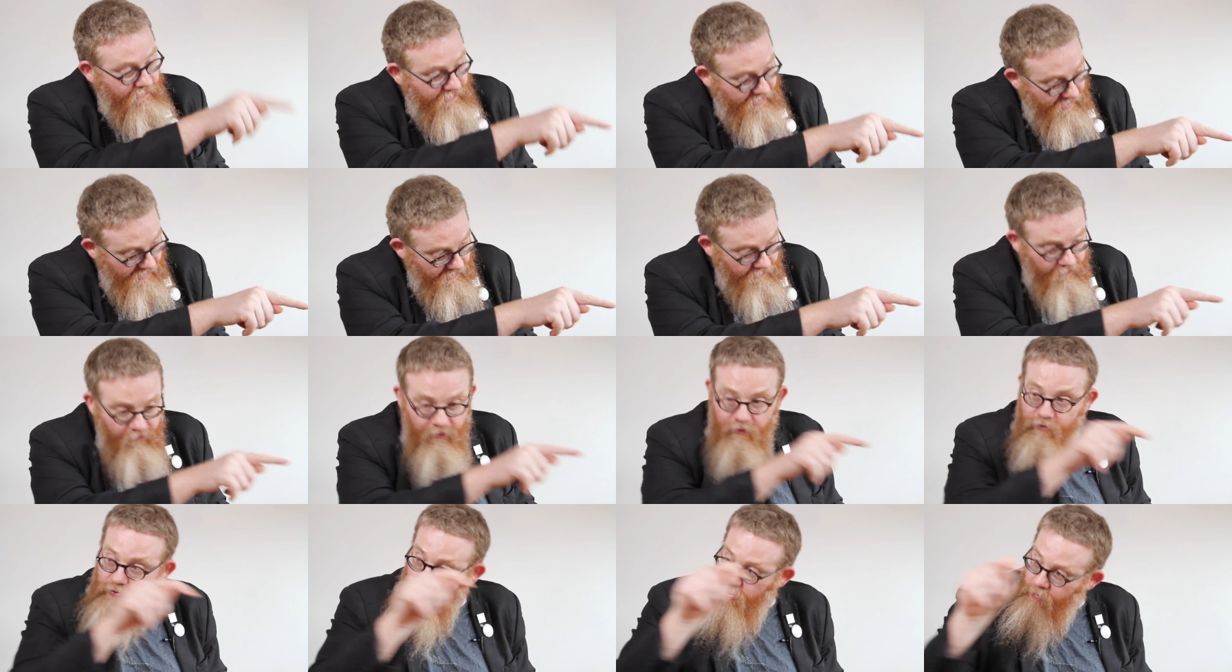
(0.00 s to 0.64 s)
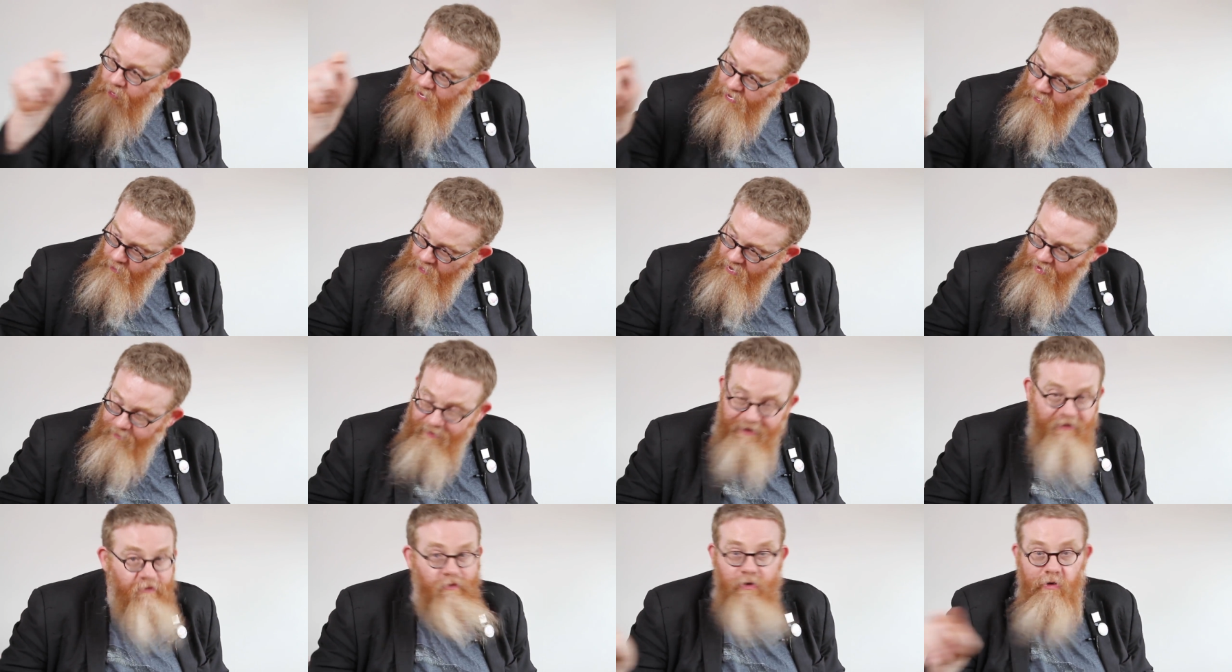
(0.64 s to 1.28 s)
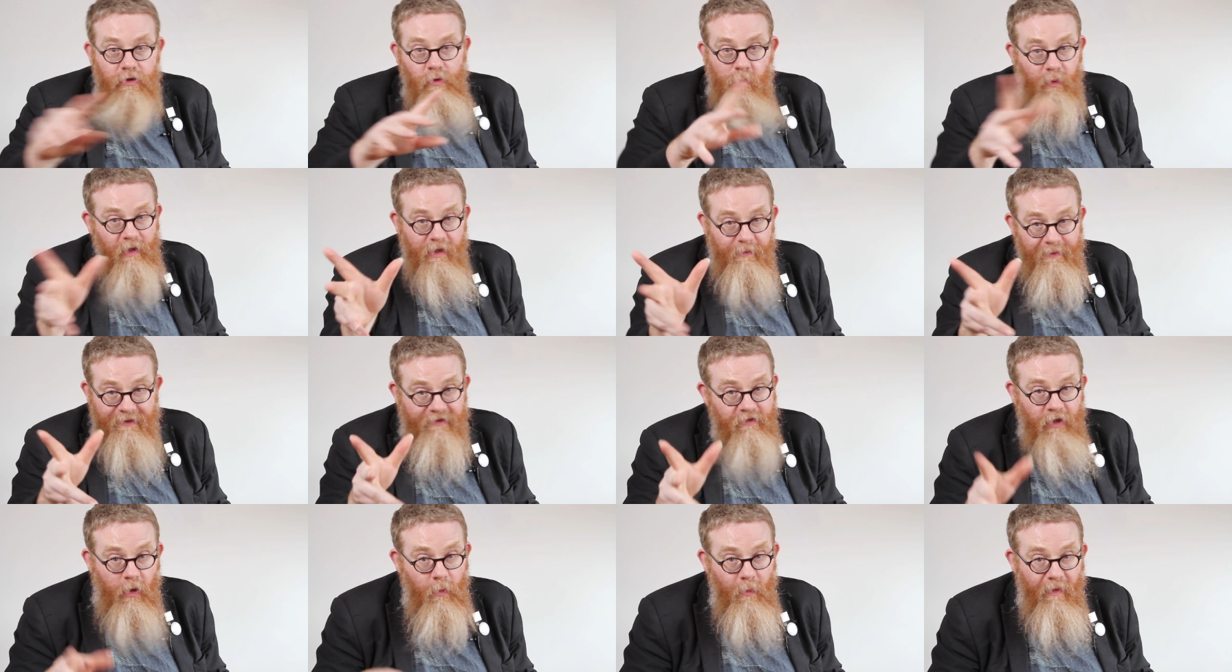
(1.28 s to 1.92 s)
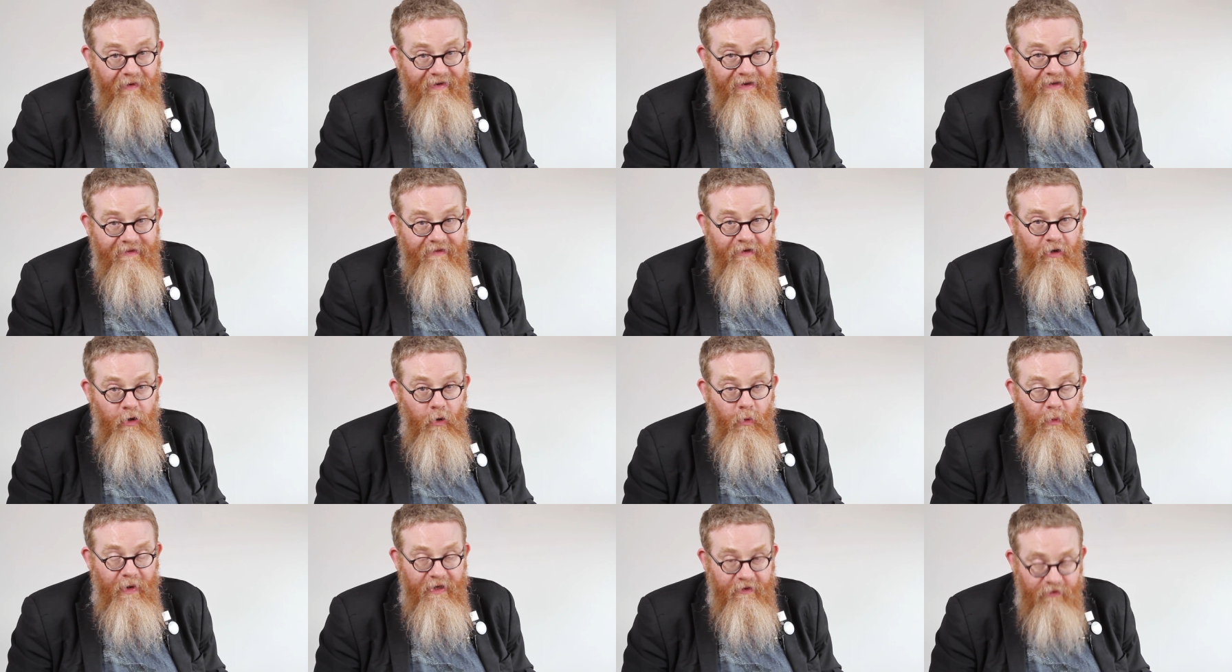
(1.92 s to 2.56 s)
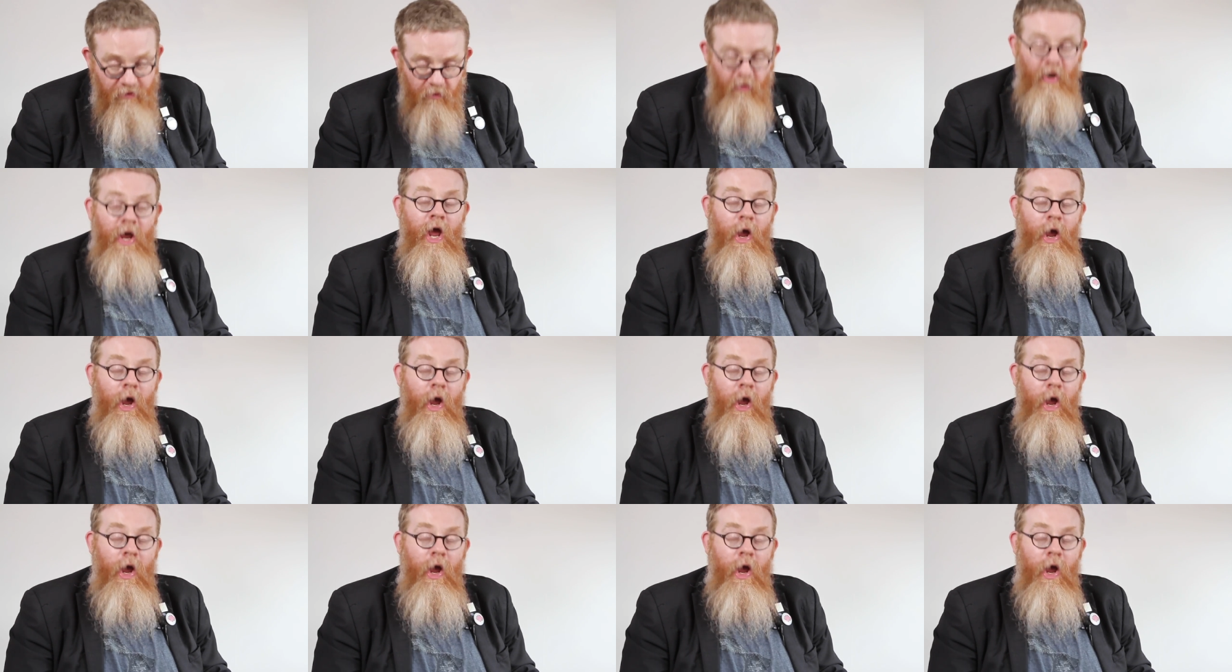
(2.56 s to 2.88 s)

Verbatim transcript: If the kangaroos do what the wallabies do, the wallabies don't worry because they do it too.